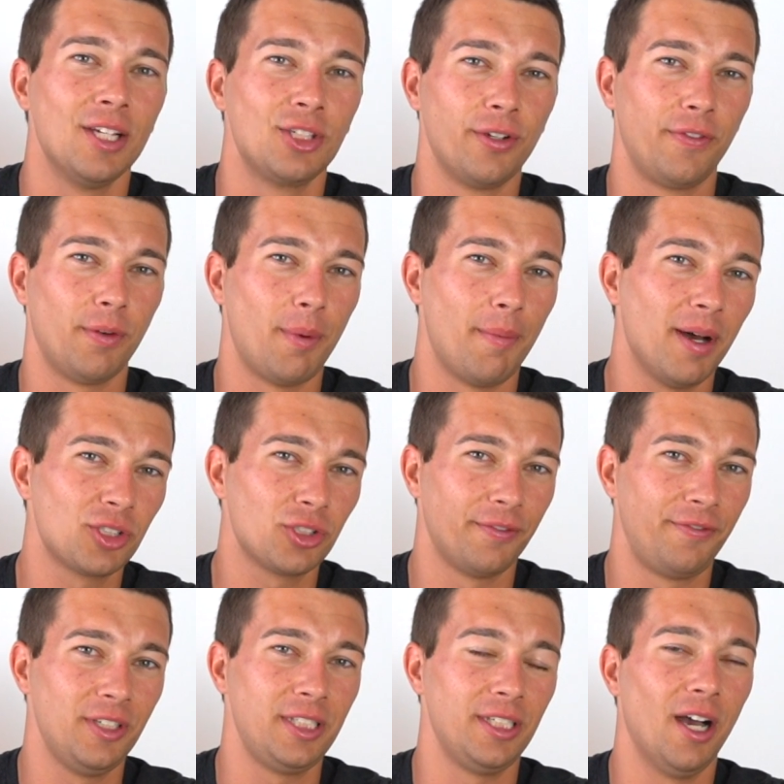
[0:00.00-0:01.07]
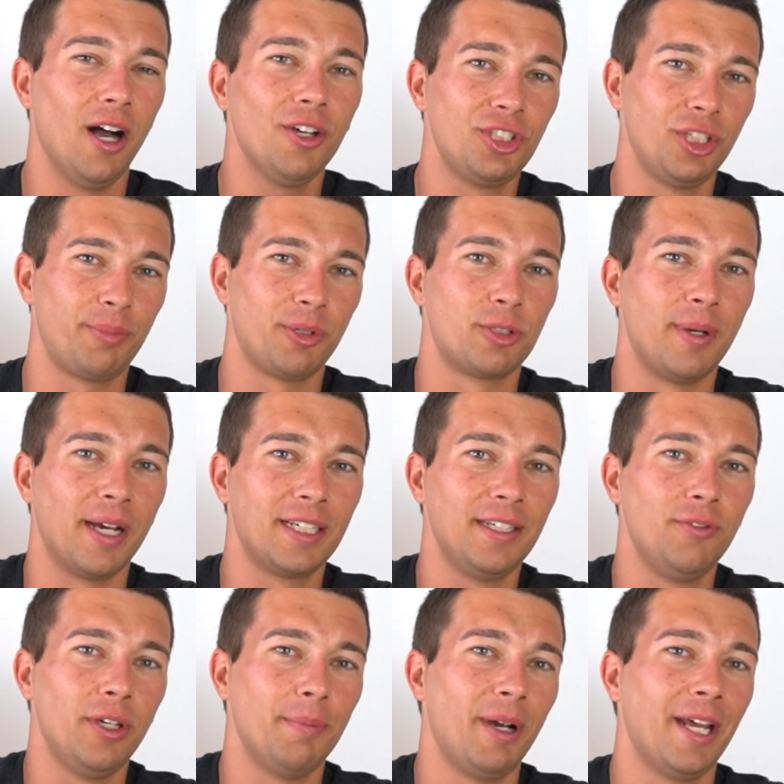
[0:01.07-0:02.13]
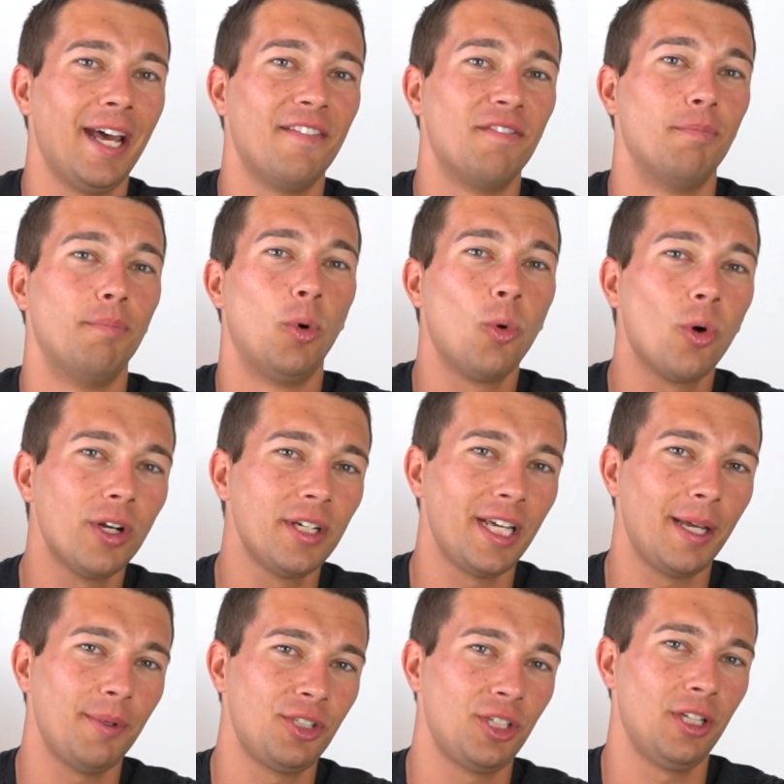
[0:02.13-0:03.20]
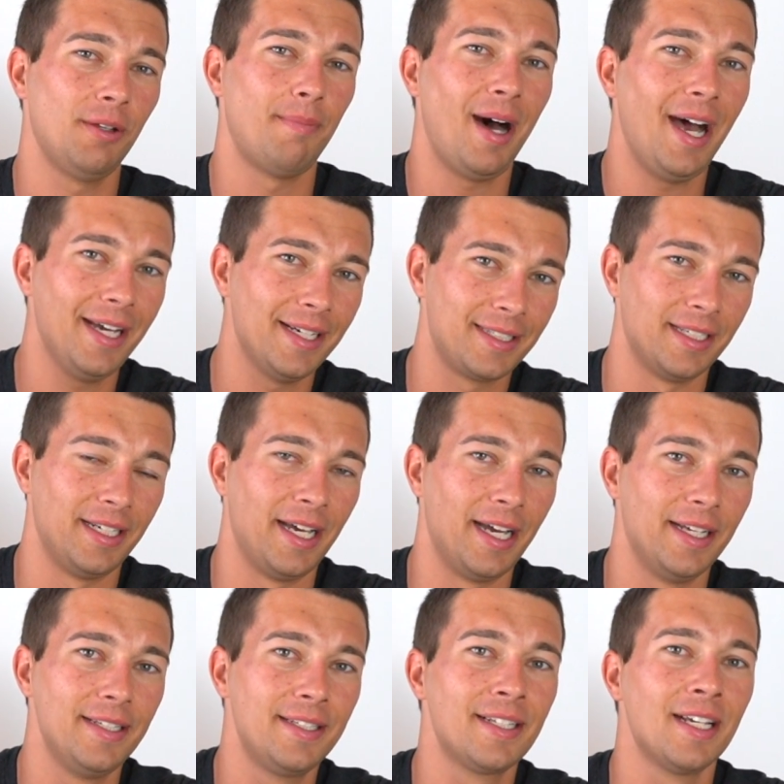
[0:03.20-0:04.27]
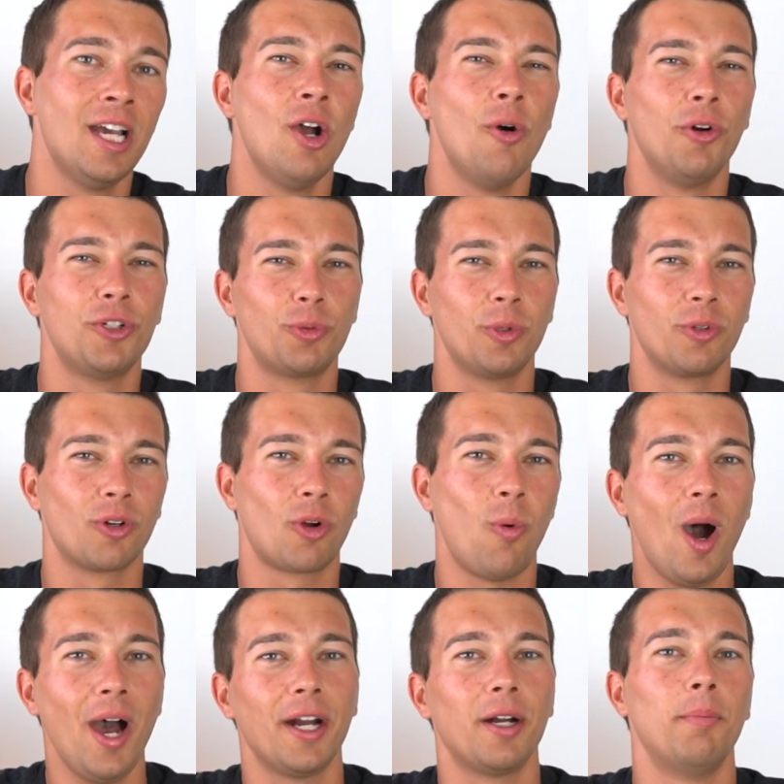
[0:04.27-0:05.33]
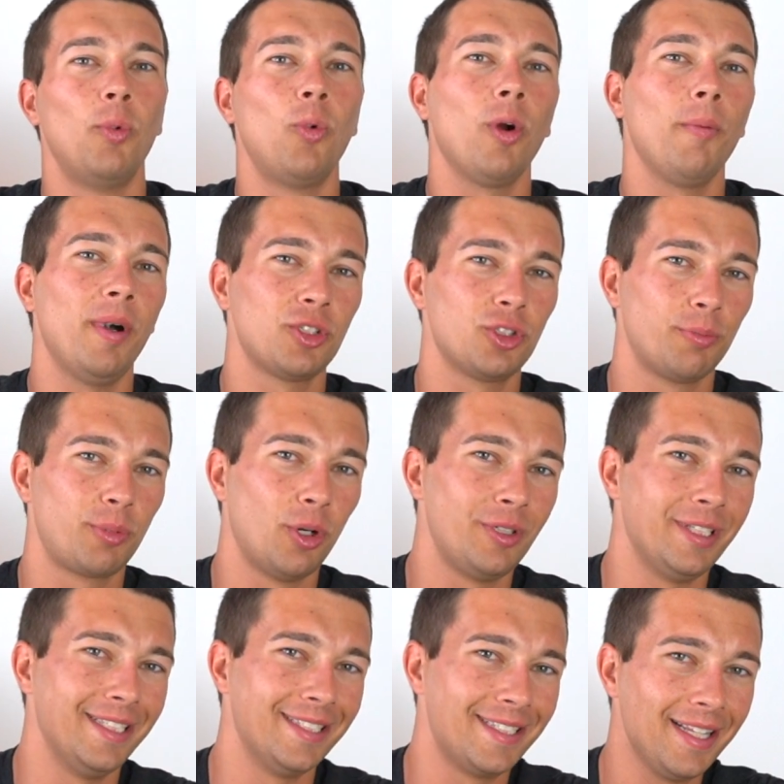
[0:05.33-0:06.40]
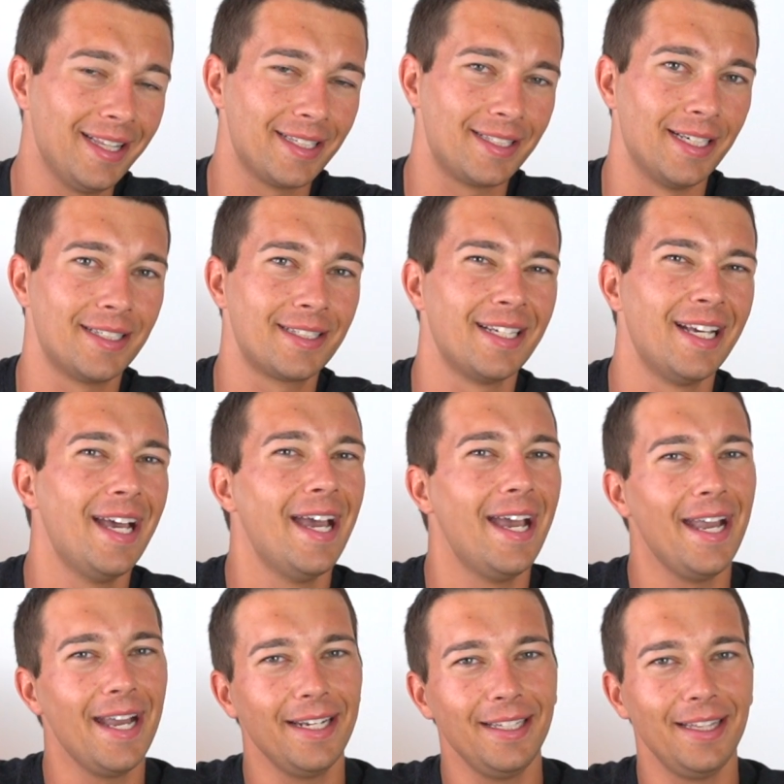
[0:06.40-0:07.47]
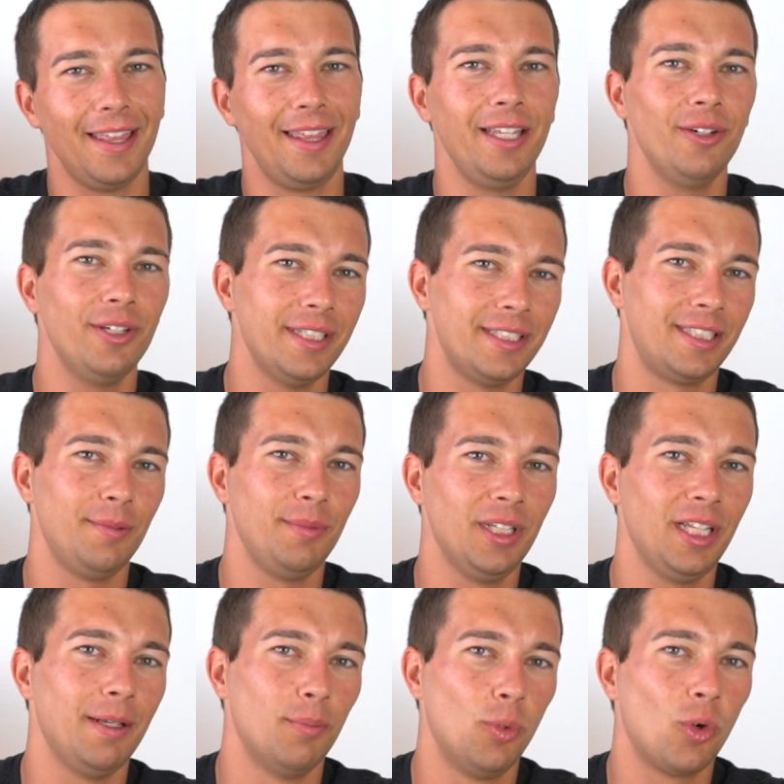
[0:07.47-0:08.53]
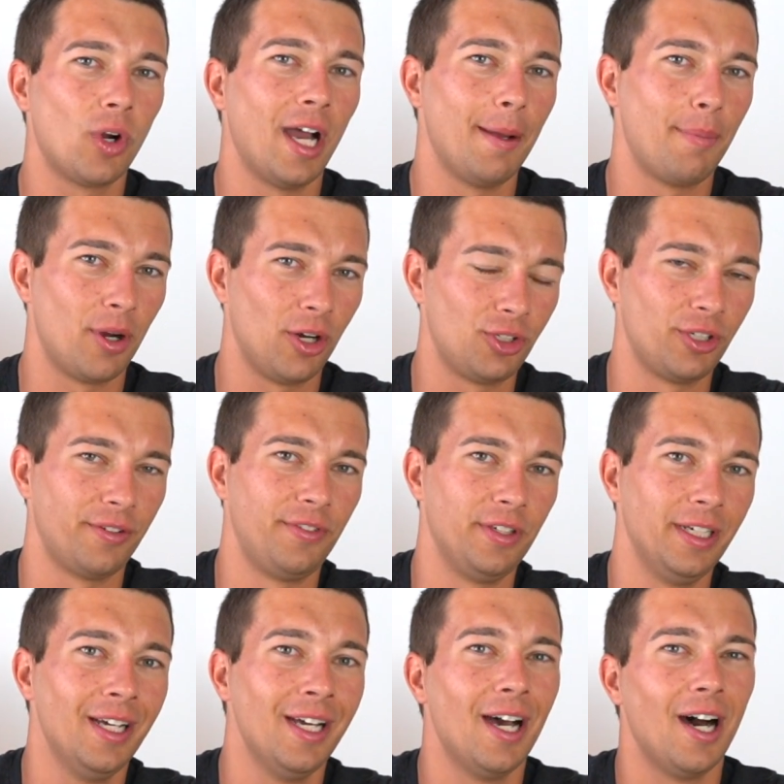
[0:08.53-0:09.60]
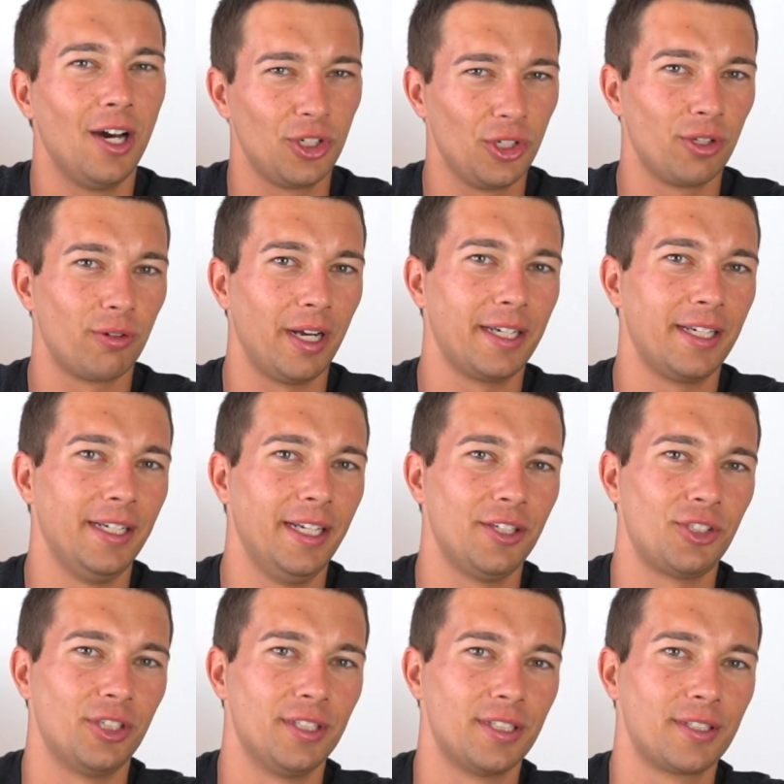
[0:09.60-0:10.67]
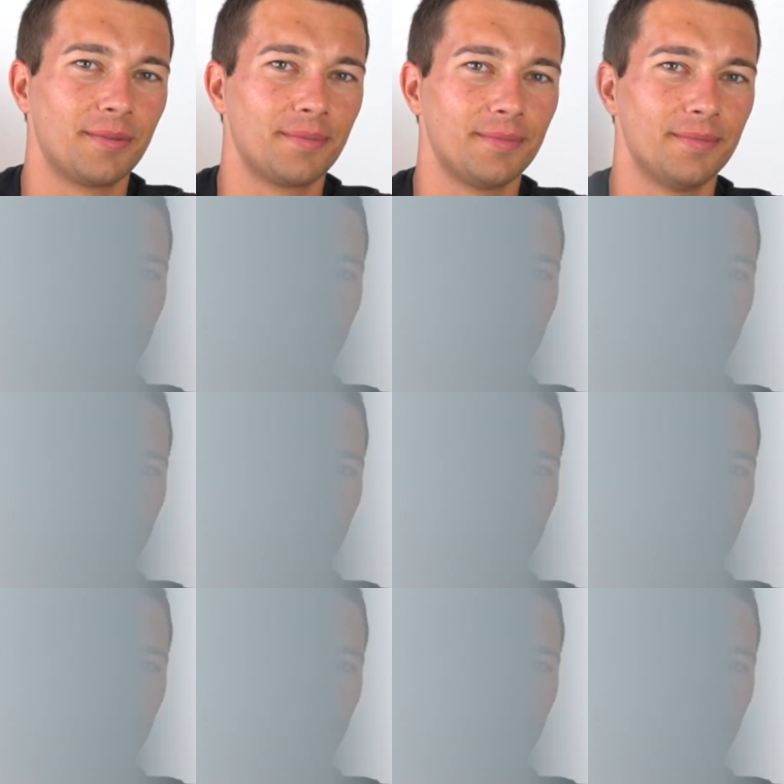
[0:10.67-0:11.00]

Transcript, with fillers: So from a muscle physiology perspective, we might have more damage to the myosin heads, which would require more muscle protein synthesis and in theory stimulate more hypertrophy under the right conditions.